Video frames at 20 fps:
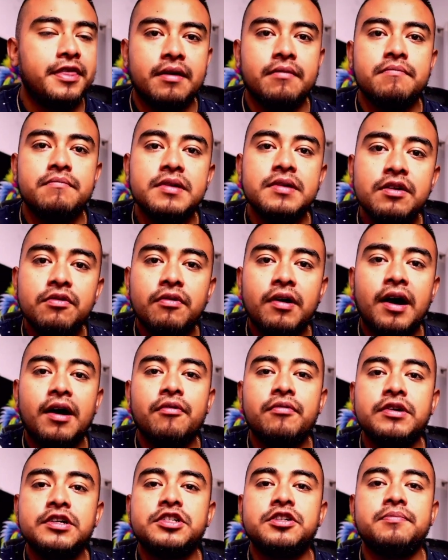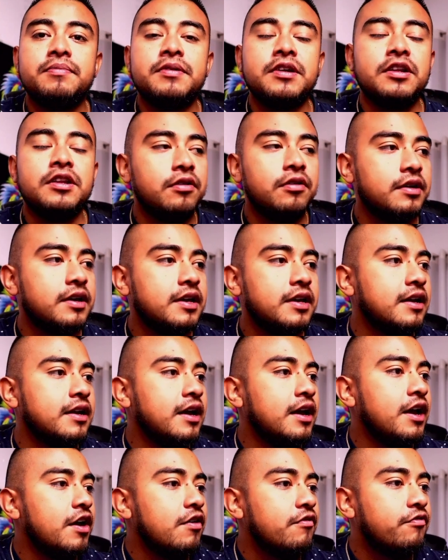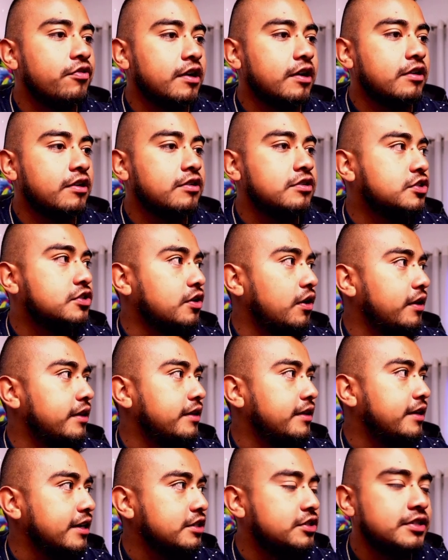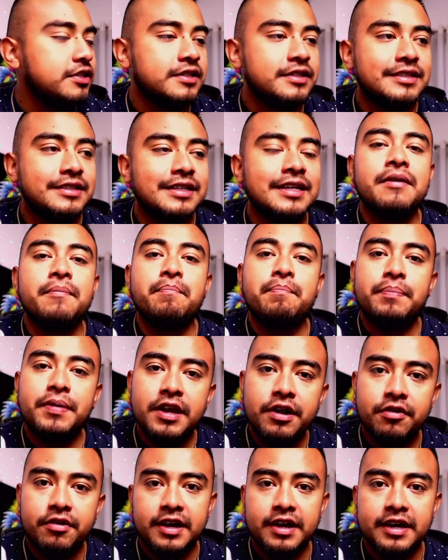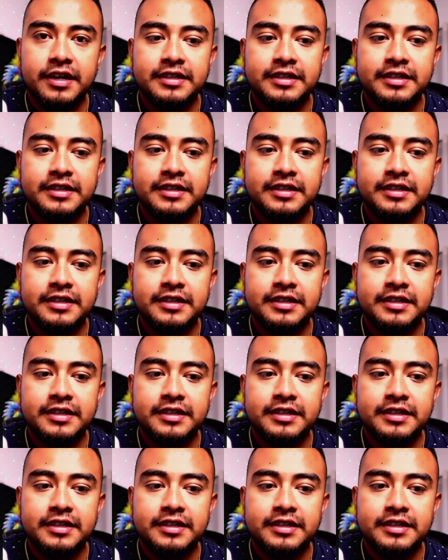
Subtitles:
Meanwhile, we should be looking for the consolidations period.